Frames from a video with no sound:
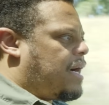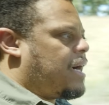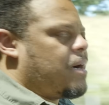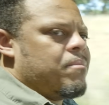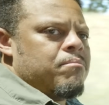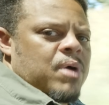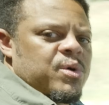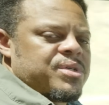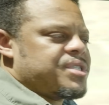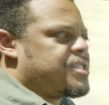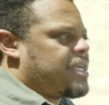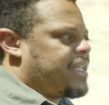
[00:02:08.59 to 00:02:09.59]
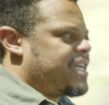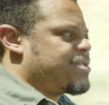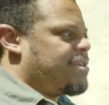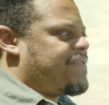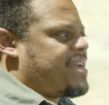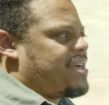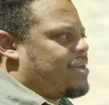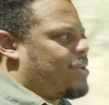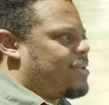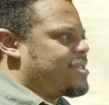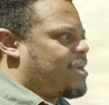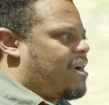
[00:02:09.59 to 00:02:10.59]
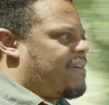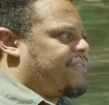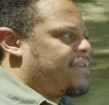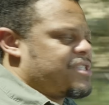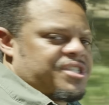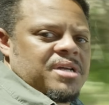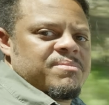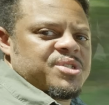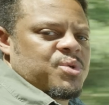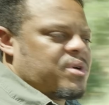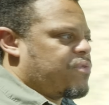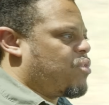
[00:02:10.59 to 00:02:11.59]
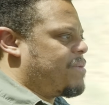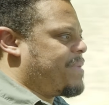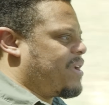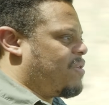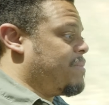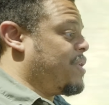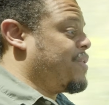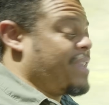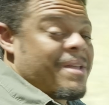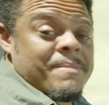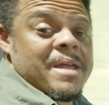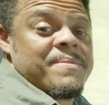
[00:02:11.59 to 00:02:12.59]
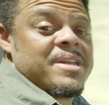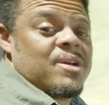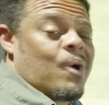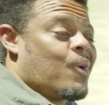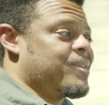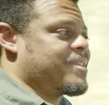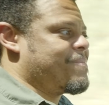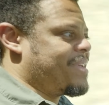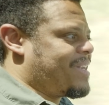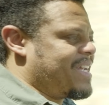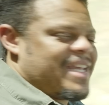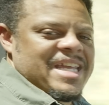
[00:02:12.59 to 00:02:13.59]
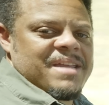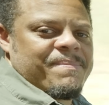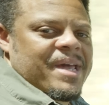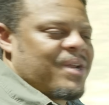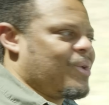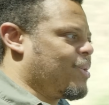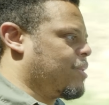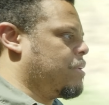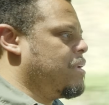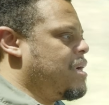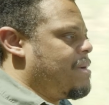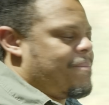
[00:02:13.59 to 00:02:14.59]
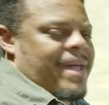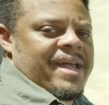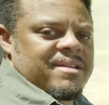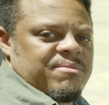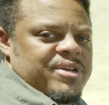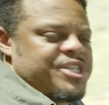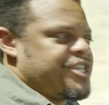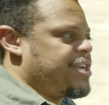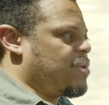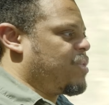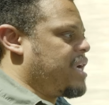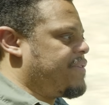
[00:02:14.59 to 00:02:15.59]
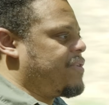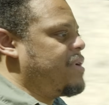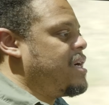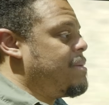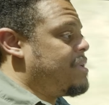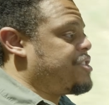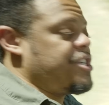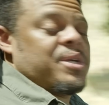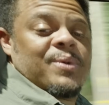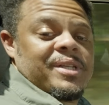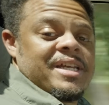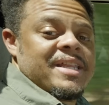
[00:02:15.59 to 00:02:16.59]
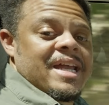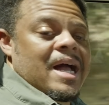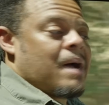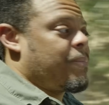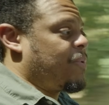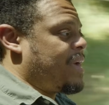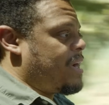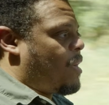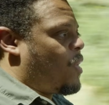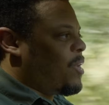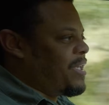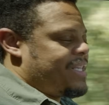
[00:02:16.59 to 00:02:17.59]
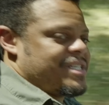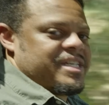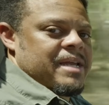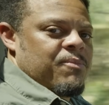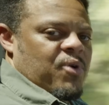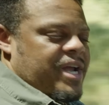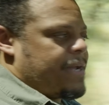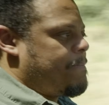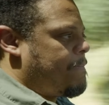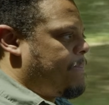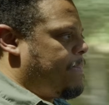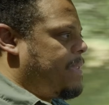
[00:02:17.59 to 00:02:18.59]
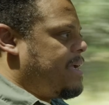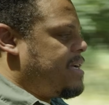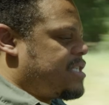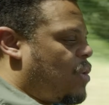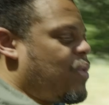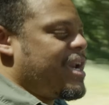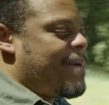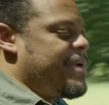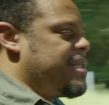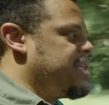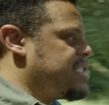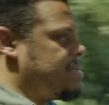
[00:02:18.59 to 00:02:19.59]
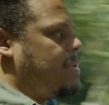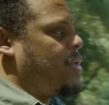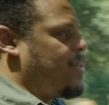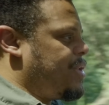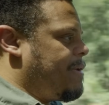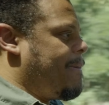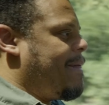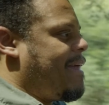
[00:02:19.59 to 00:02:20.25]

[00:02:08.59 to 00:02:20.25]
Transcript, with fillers: Uh, most electric vehicles offer some sort of one pedal mode. They may be called something like e pedal or max regen or whatever, but generally they operate all in the same way. So when I'm in this mode,